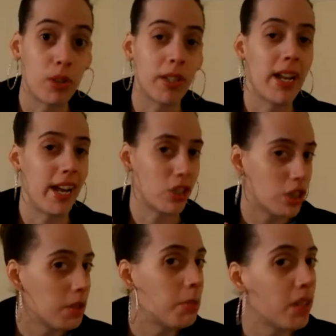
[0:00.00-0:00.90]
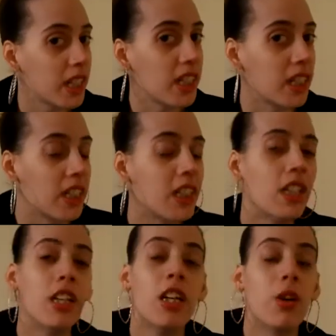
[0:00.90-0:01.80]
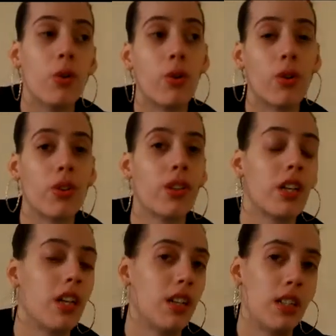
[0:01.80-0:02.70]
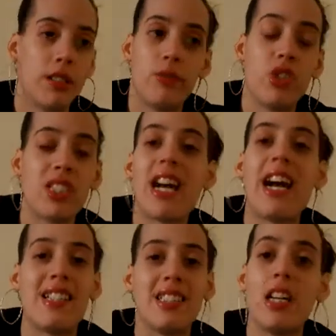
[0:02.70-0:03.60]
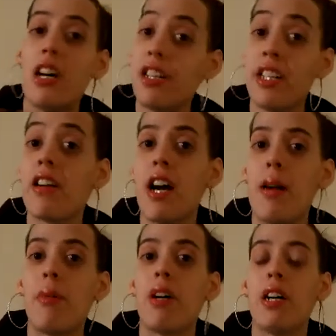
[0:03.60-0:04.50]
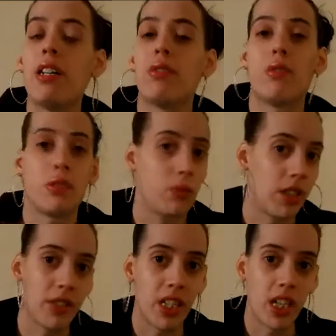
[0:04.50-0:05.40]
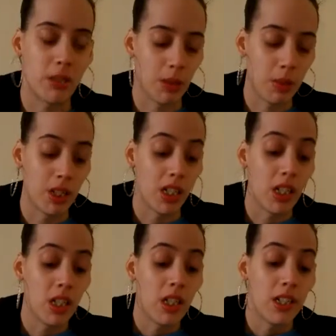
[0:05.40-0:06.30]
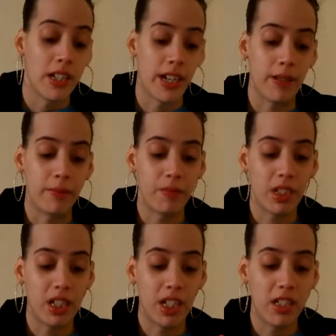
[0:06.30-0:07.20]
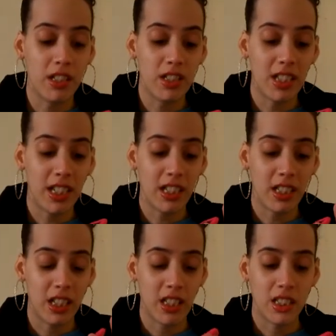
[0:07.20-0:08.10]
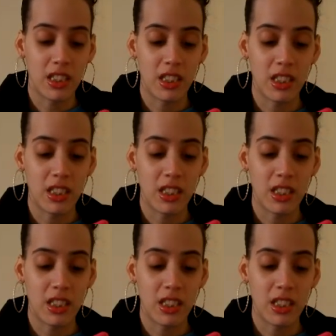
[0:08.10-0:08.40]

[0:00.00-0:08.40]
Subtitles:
Run, actually played it, or just has it on their iPod, or whatever the case may be. Now, it looks like this.